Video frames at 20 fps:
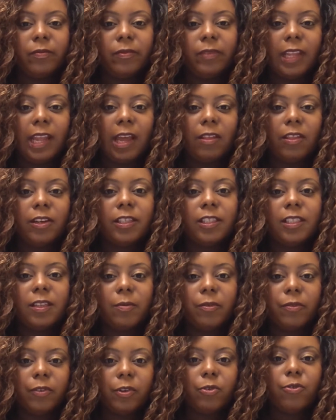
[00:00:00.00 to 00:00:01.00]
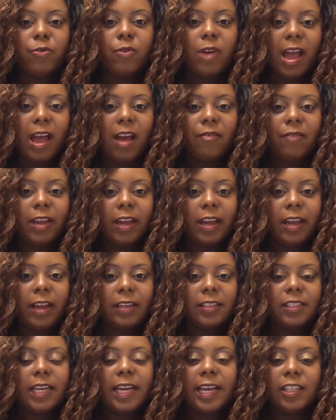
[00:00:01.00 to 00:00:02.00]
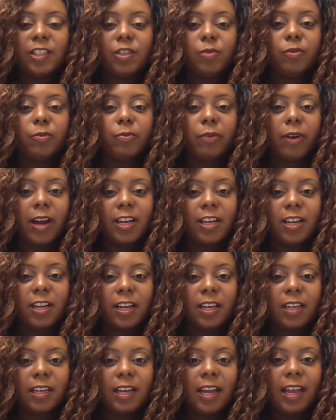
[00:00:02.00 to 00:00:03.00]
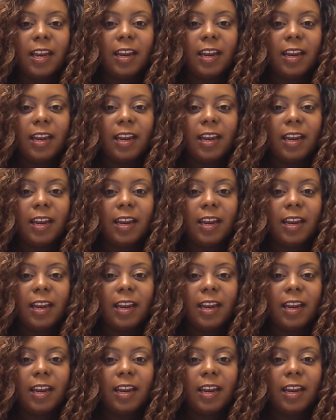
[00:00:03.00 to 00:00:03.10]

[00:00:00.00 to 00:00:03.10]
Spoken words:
Now, there are some of you who have a tangible product,